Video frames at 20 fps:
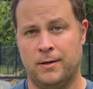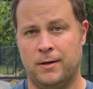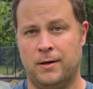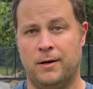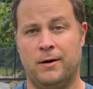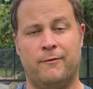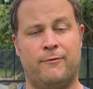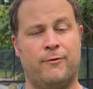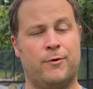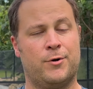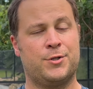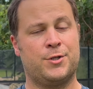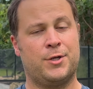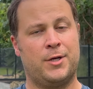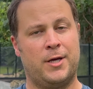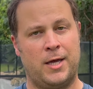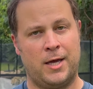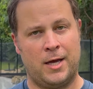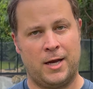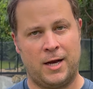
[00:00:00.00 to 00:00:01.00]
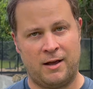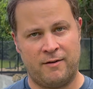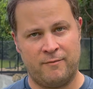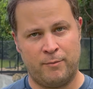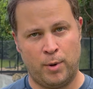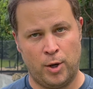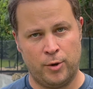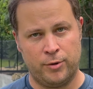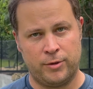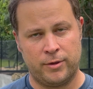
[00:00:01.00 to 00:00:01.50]
Unfortunately, you can't have
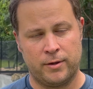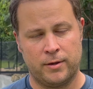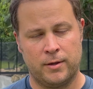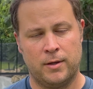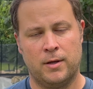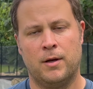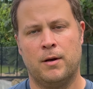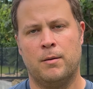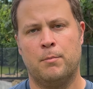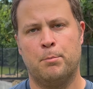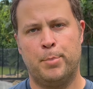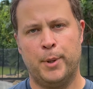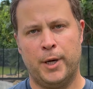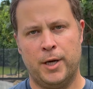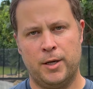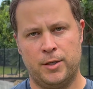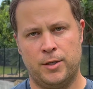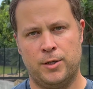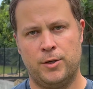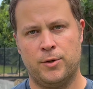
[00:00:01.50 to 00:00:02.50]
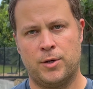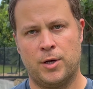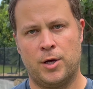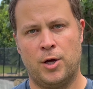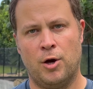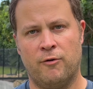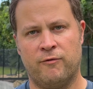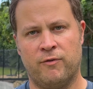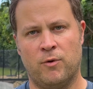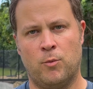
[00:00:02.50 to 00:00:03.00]
both, but you could go
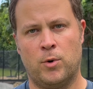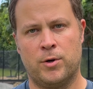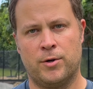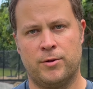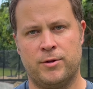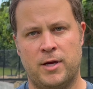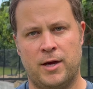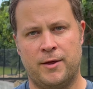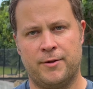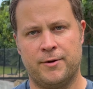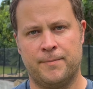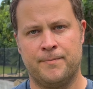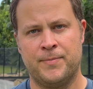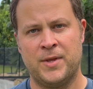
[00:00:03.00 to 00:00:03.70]
for one or the other.